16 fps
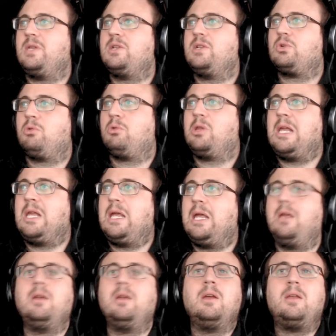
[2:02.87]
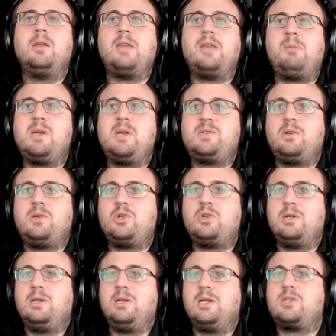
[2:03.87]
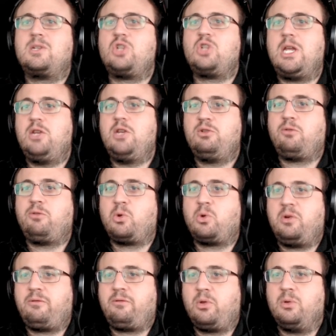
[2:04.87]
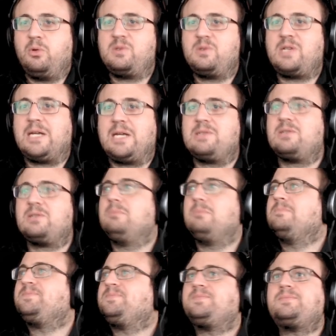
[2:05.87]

is then to relay that message in, in exchange for, for those sats.